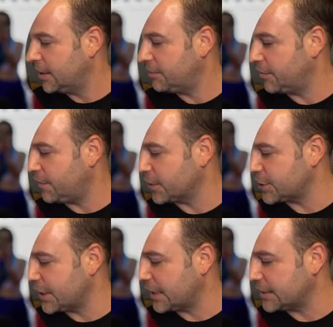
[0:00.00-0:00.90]
of a
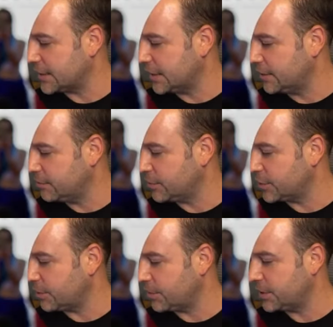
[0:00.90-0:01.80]
functionality
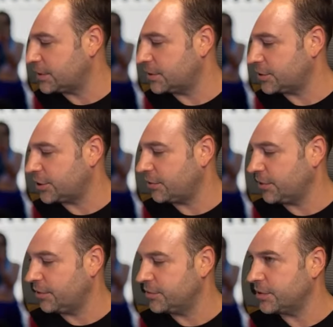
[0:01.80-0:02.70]
which I wanted to show
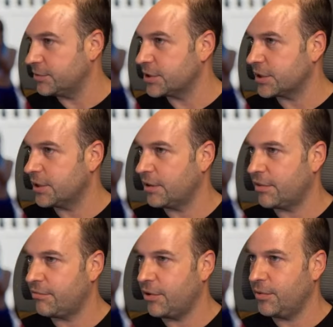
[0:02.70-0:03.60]
you. So I'm just going to
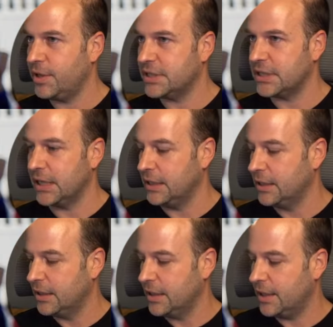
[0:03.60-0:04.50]
throw this in.
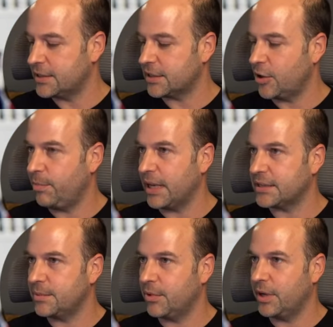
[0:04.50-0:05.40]
Let's go back
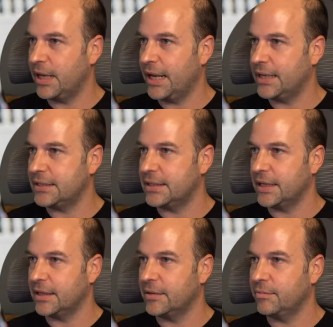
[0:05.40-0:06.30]
to my
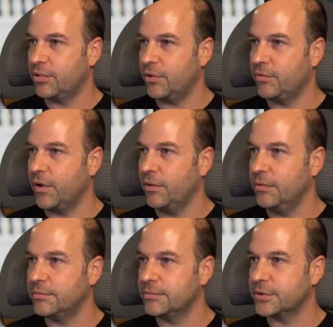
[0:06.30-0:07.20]
editing
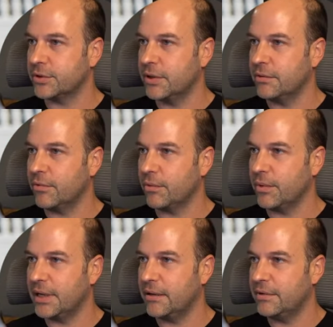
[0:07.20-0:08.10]
profile. Sorry, wrong
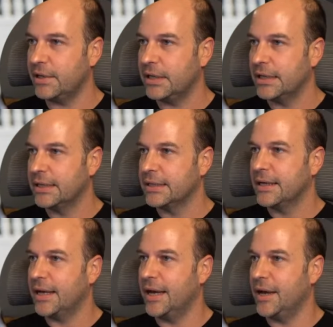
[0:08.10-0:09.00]
way, David.
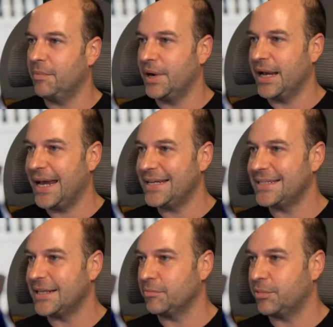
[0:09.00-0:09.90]
My
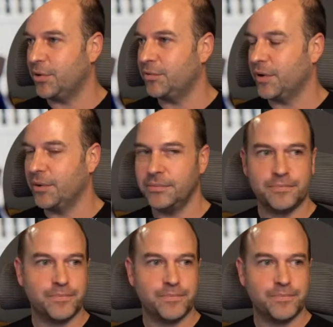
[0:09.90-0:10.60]
editing profile,